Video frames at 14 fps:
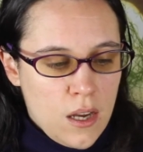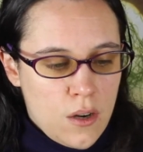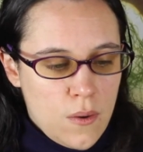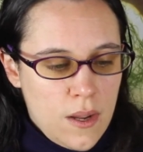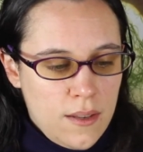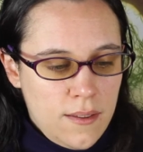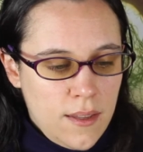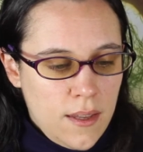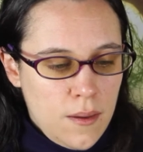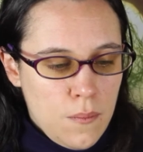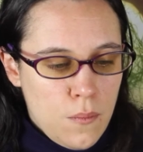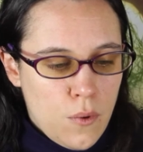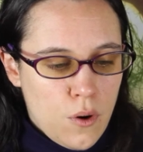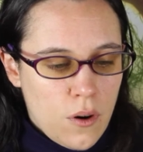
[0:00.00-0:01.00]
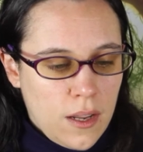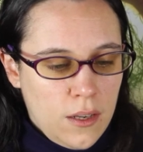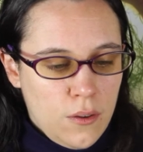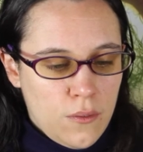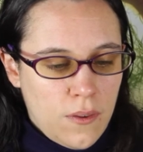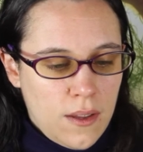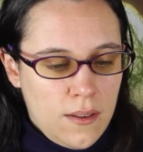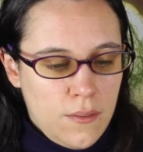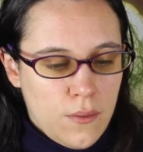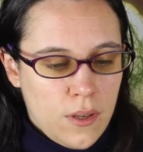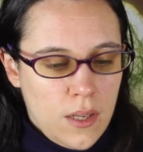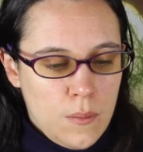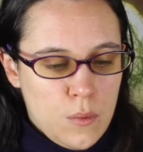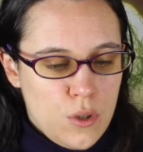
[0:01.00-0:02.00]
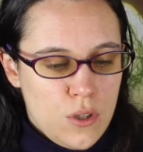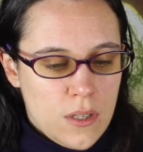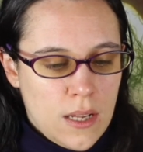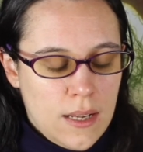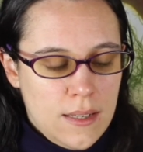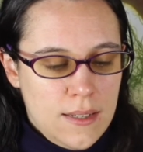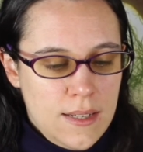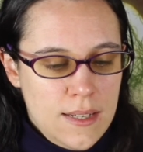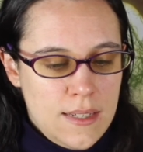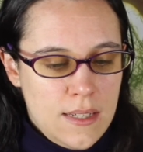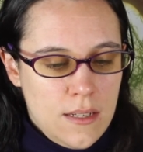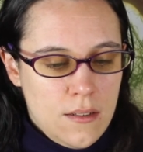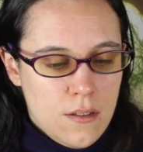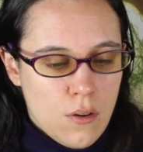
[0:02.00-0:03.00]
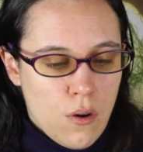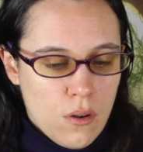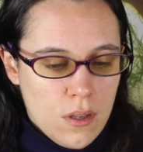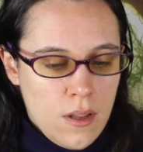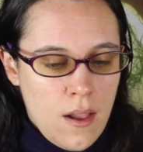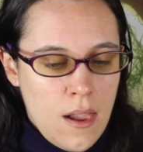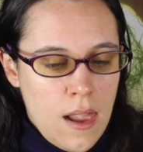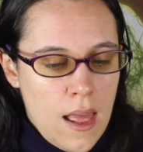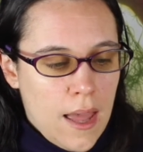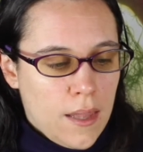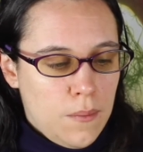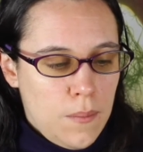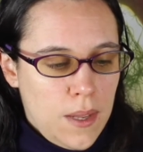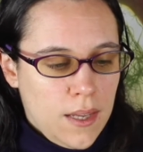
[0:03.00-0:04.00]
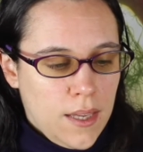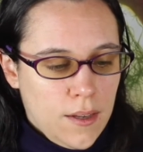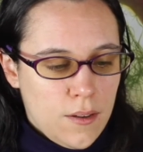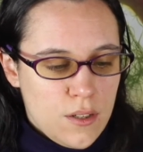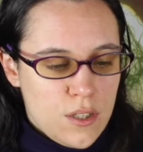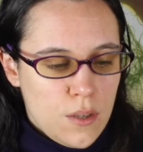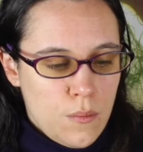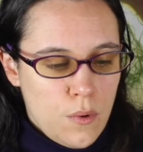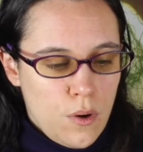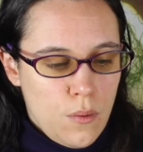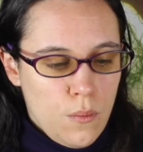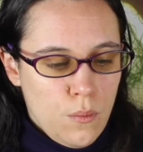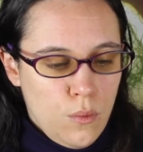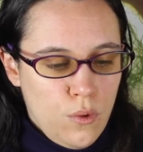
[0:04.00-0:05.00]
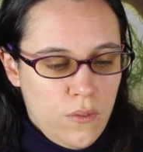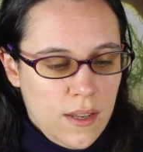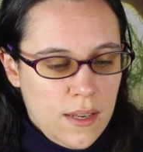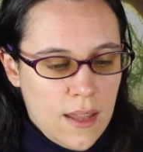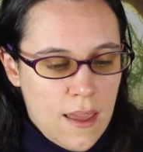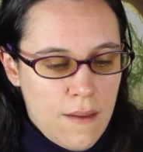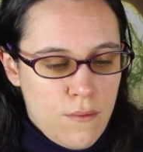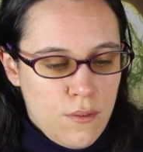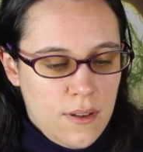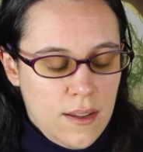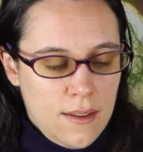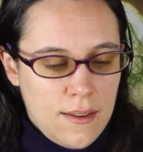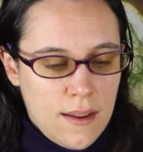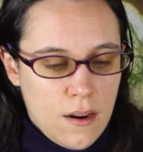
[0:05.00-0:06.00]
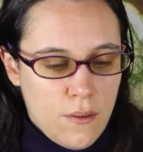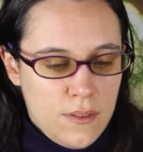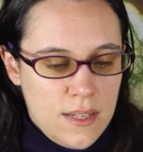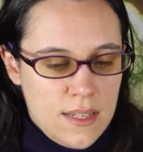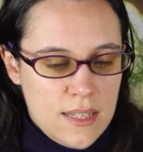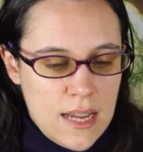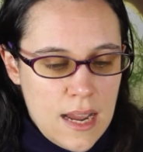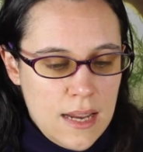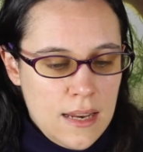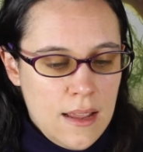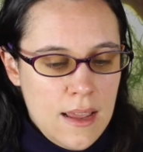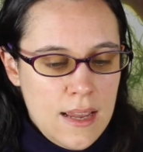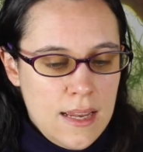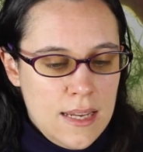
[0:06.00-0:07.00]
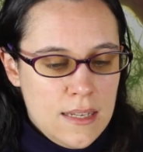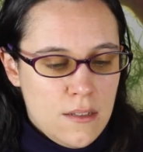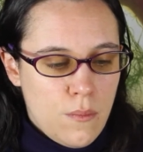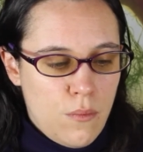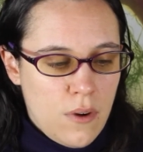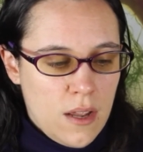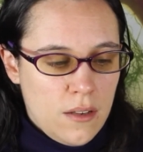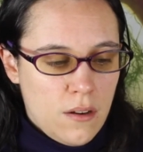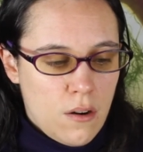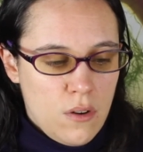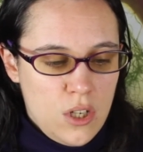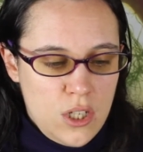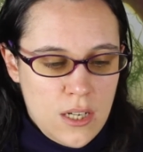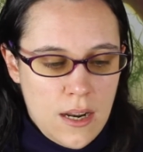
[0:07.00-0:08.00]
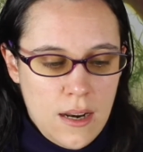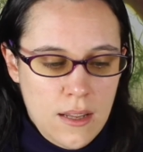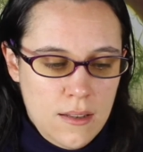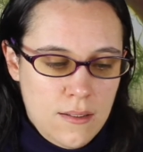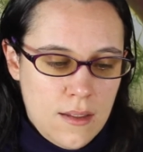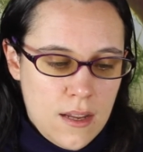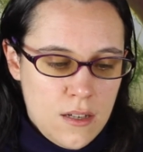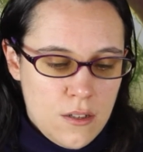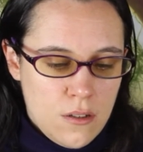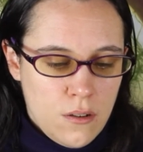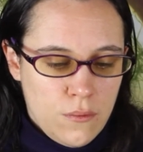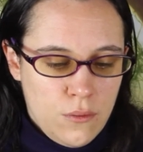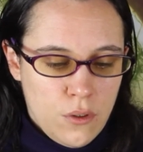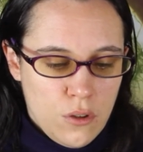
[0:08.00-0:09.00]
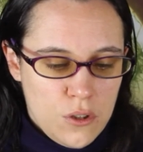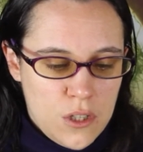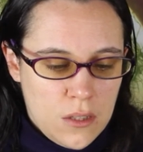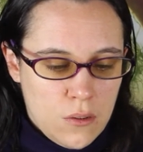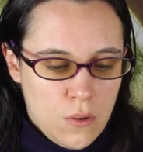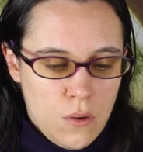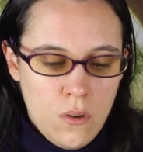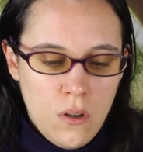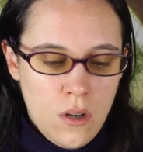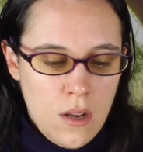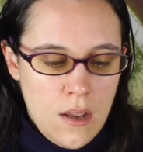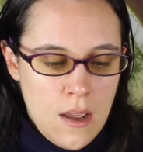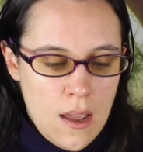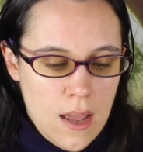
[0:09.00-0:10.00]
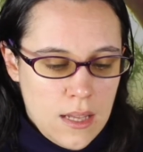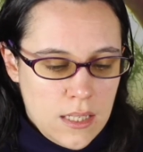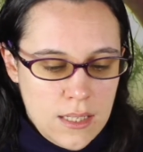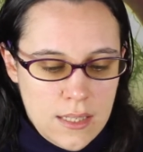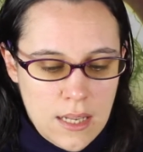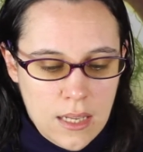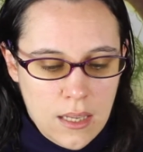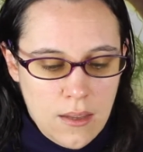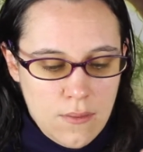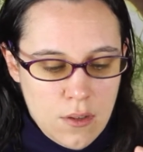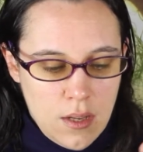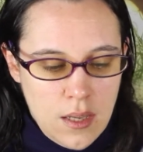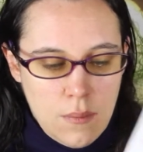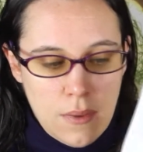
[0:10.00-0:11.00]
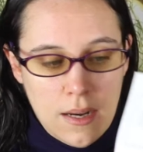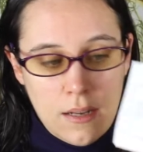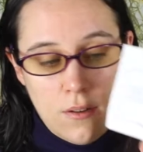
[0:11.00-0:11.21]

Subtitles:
Creating more innovative and emotional DC doll and making customer move in every detail of design is the brand original intention of Doll Chateau. And then they give the email